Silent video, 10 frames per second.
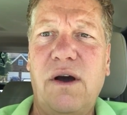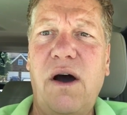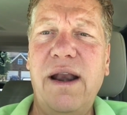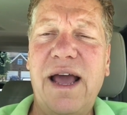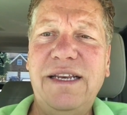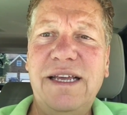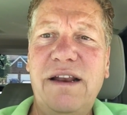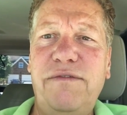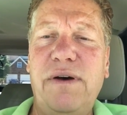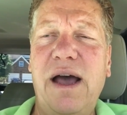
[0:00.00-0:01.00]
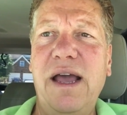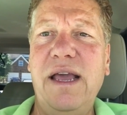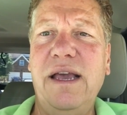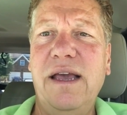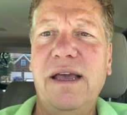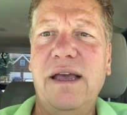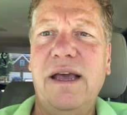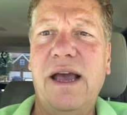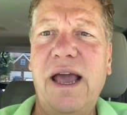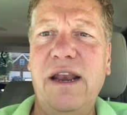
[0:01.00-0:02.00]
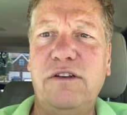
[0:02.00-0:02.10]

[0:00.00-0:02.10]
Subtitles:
on identifying and